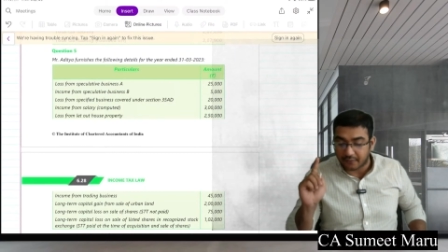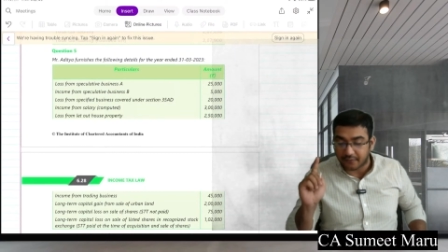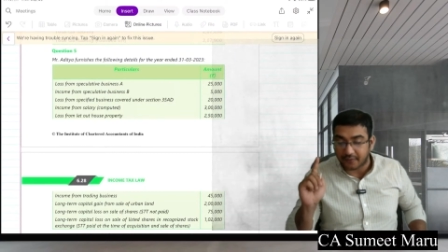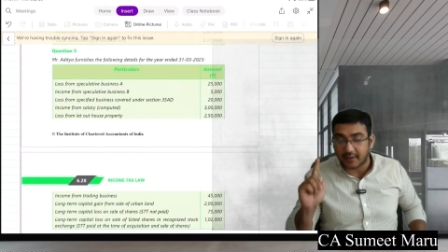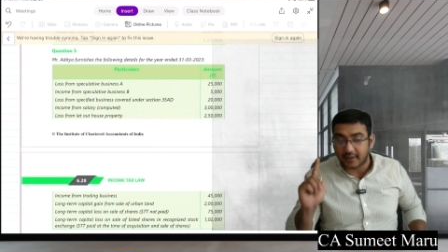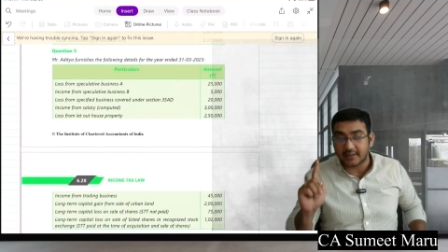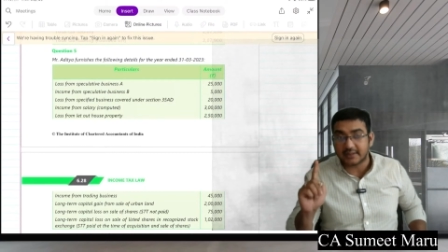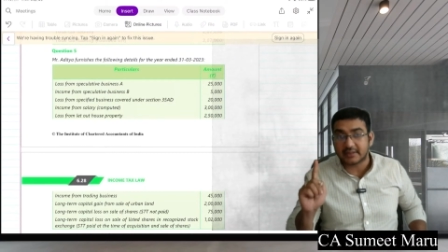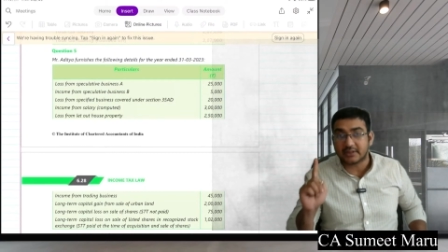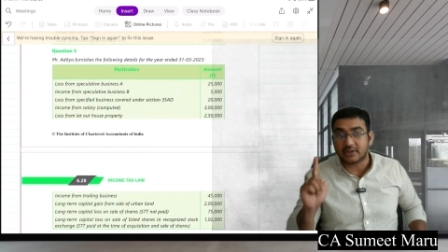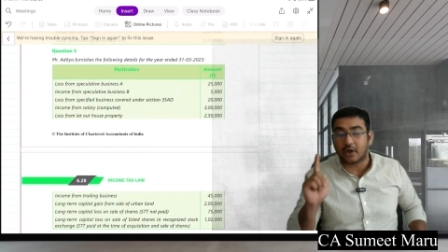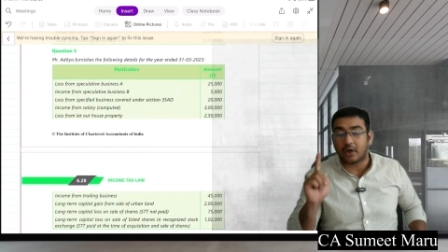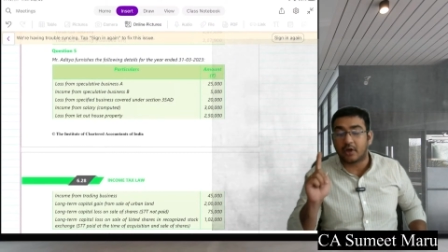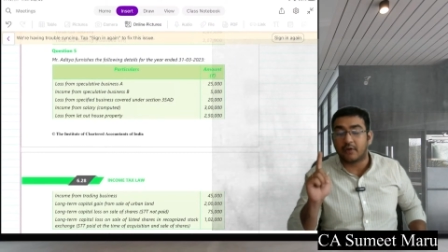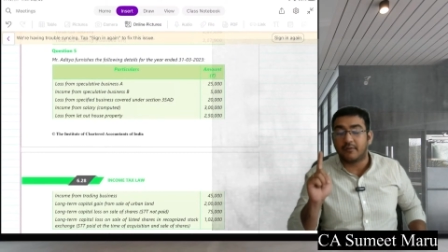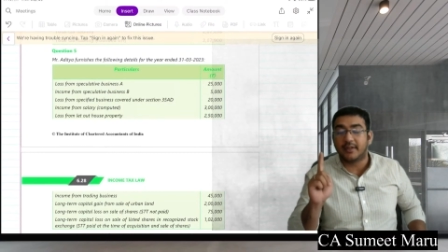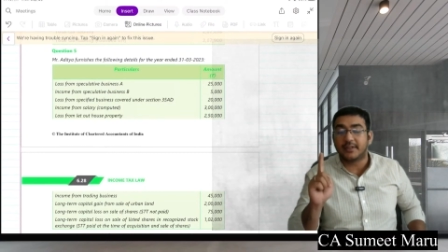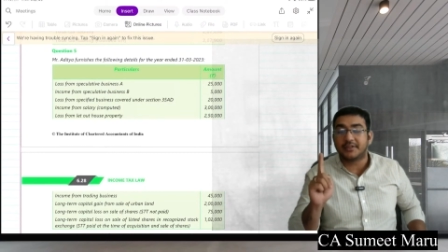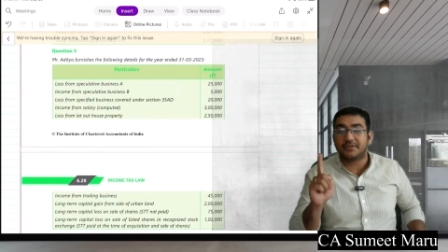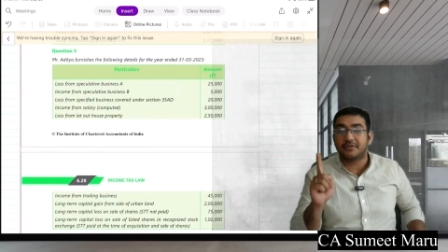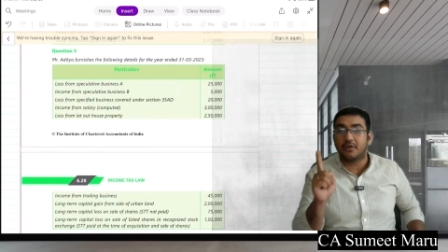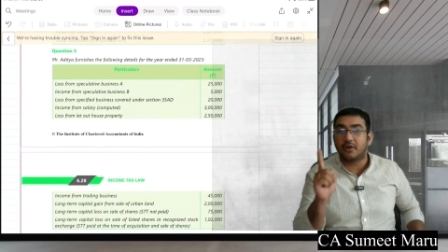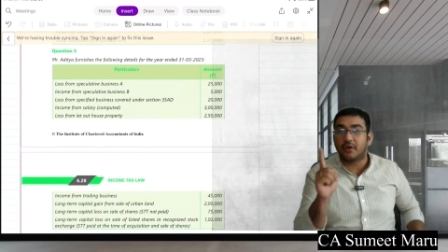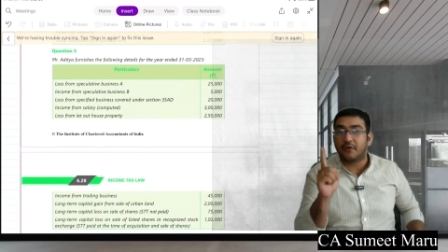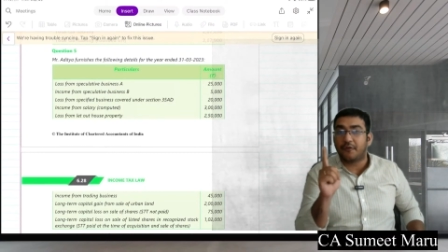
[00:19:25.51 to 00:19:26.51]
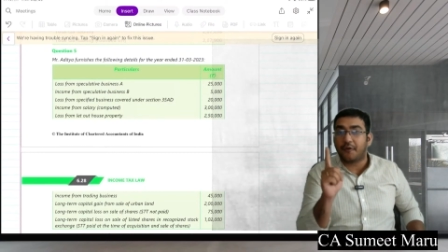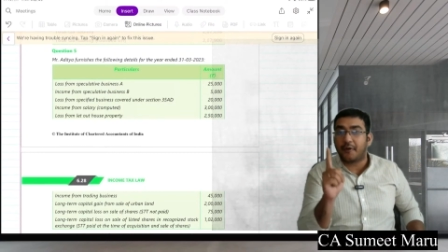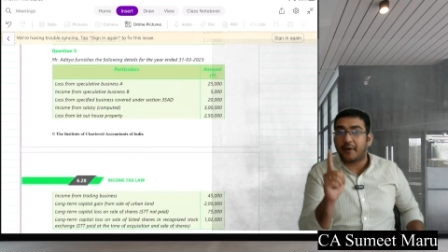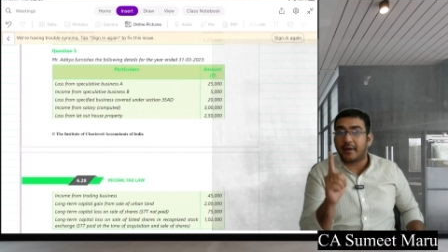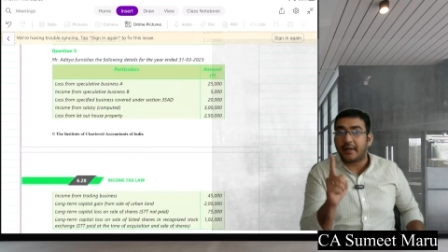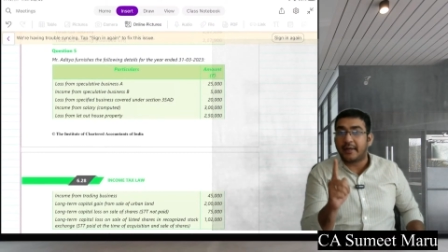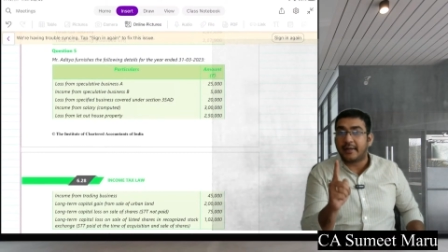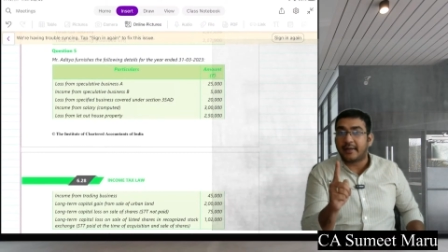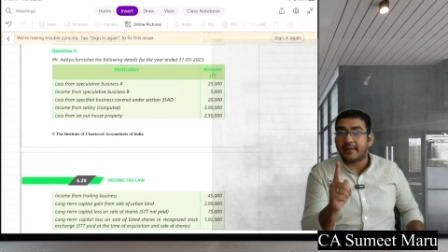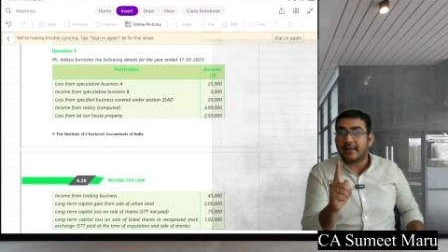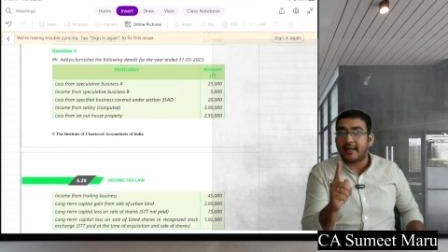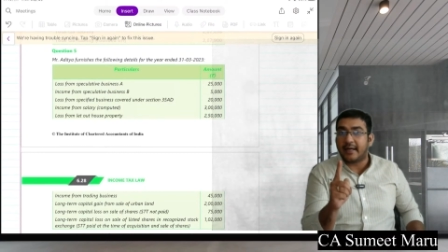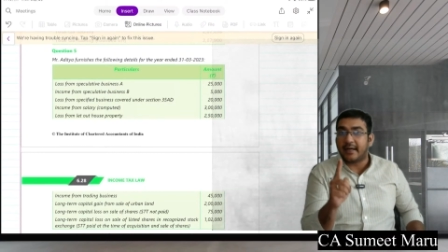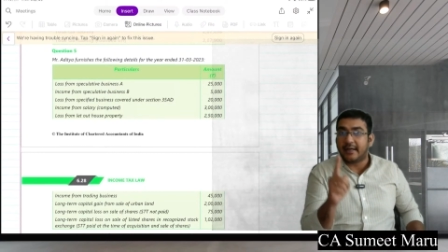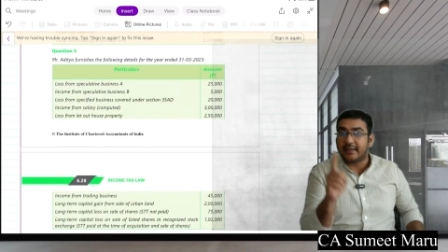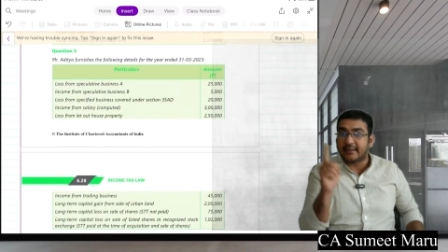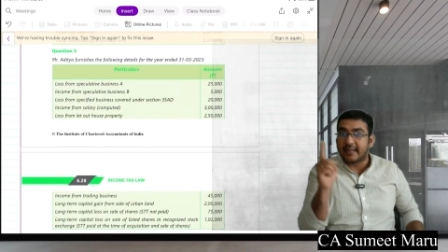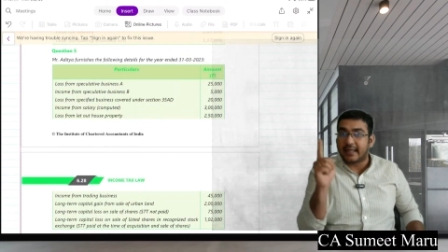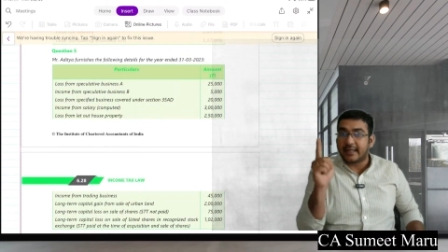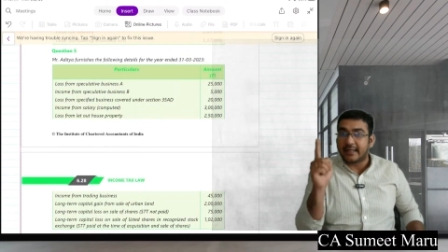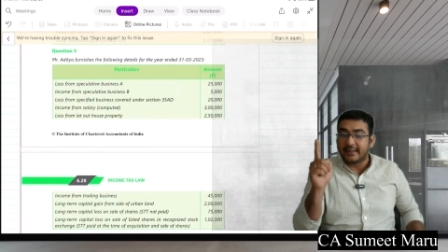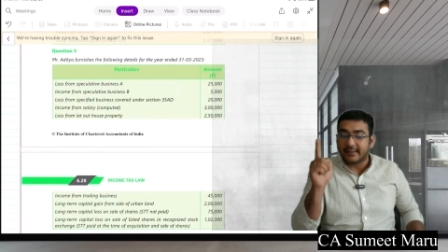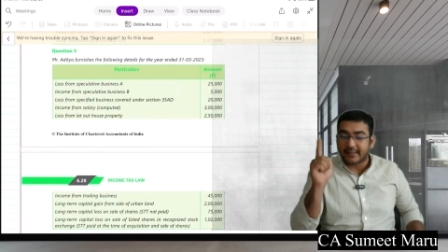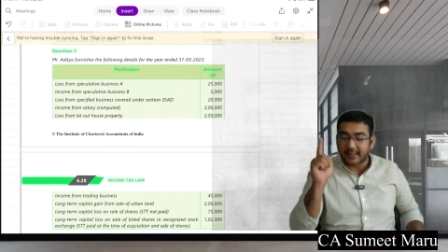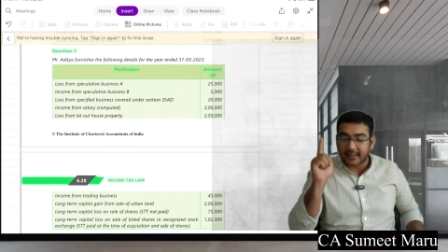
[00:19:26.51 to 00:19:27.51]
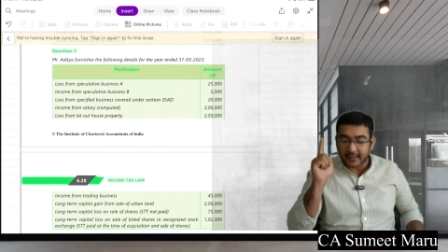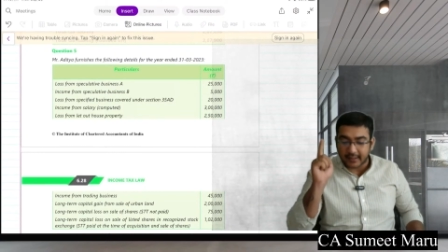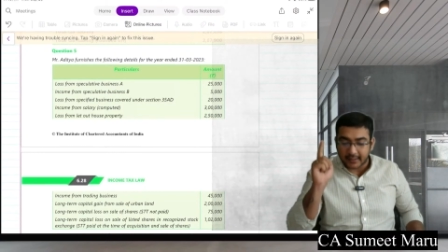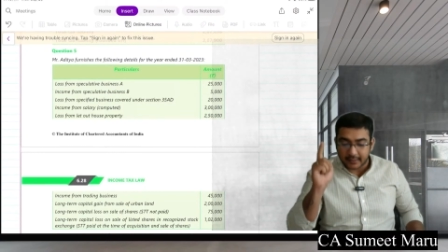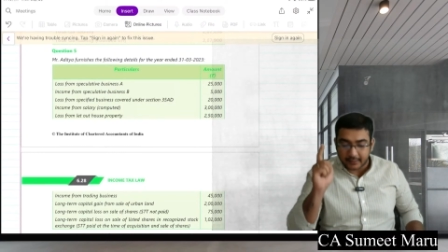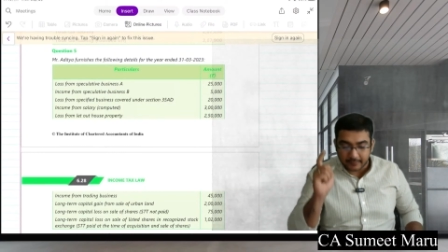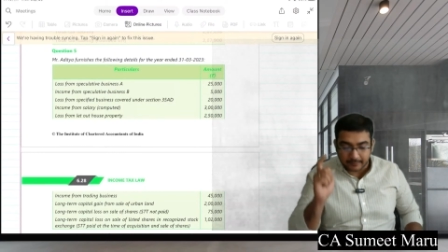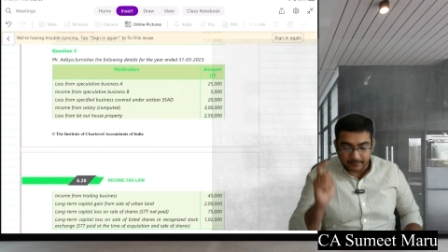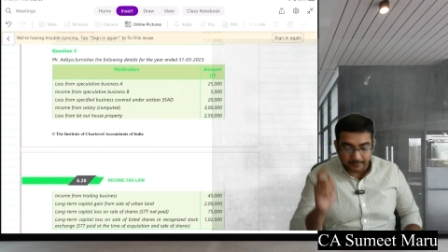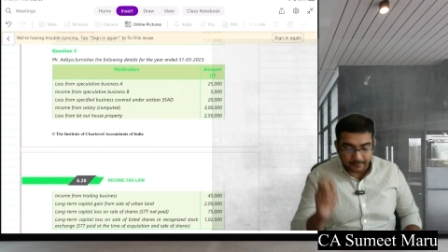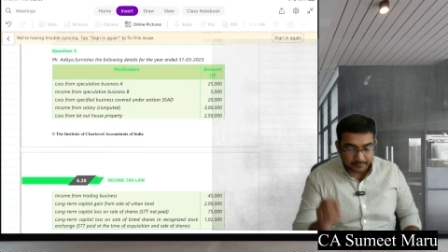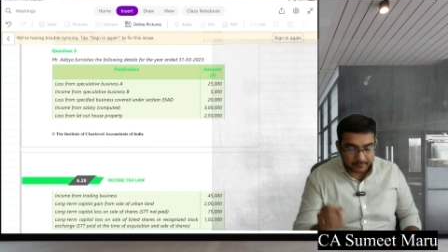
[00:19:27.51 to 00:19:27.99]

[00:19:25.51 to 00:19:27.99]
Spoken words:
First, always will go for intrahead then interhead.